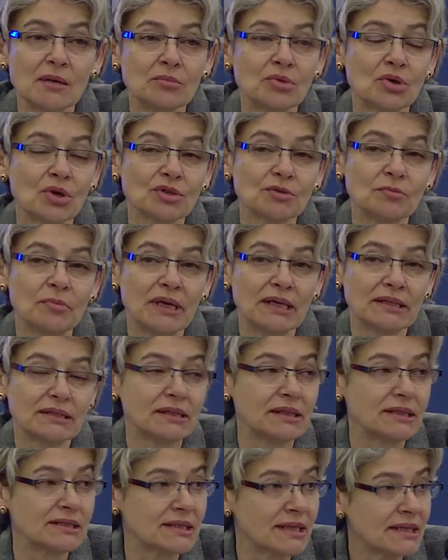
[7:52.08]
broadband
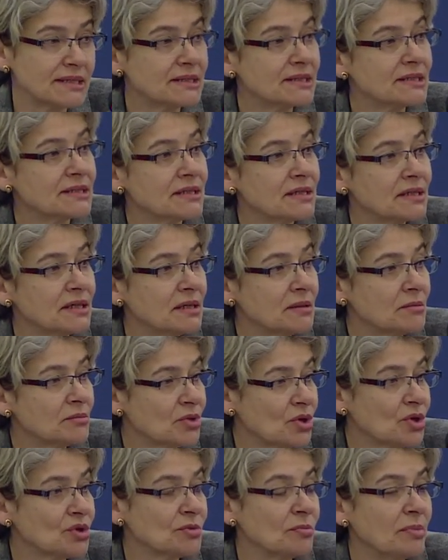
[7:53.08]
is necessary,
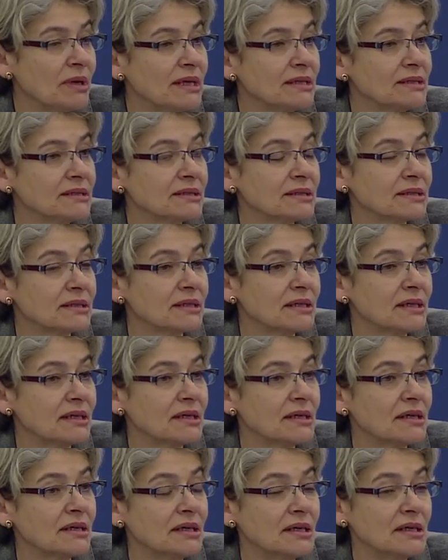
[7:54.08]
broadband
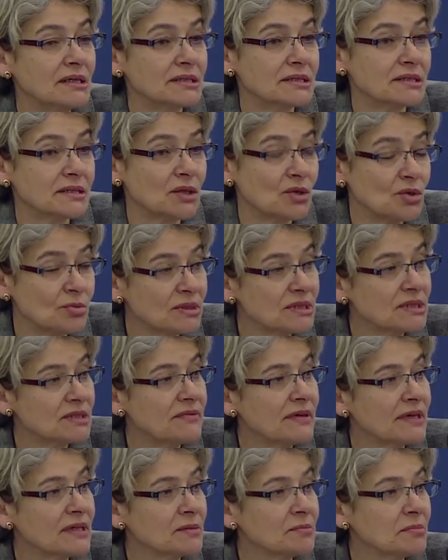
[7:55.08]
is human
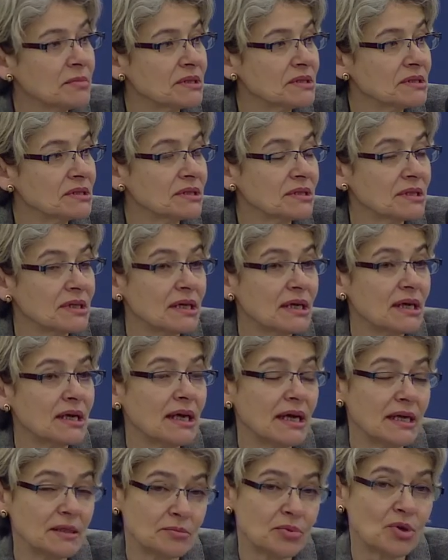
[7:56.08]
development,
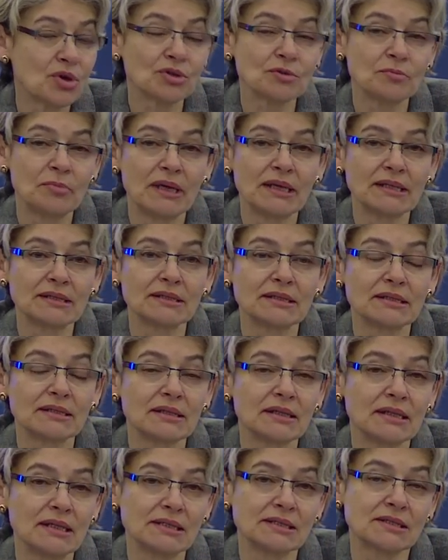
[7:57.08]
and broadband
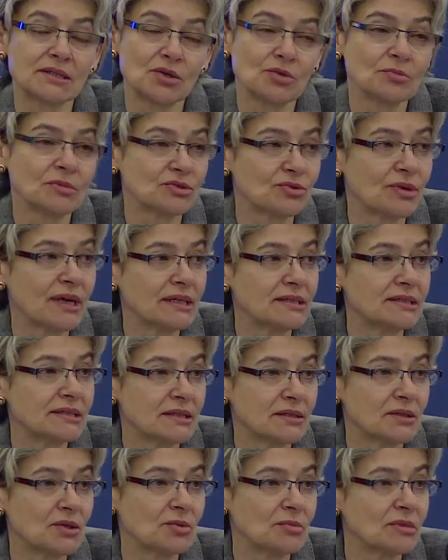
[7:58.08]
is human rights
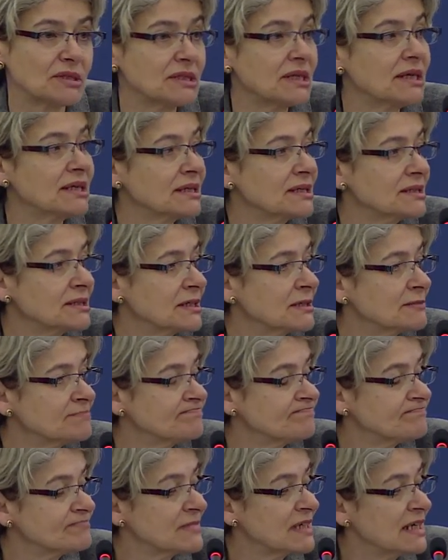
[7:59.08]
and human dignity.
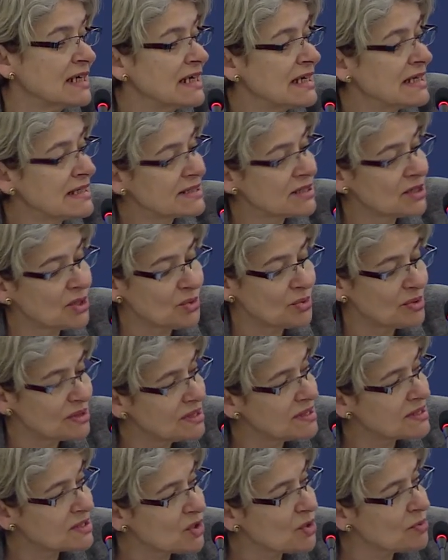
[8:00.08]
So with
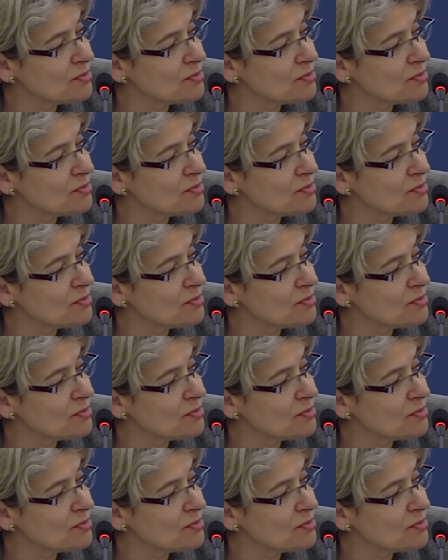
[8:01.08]
these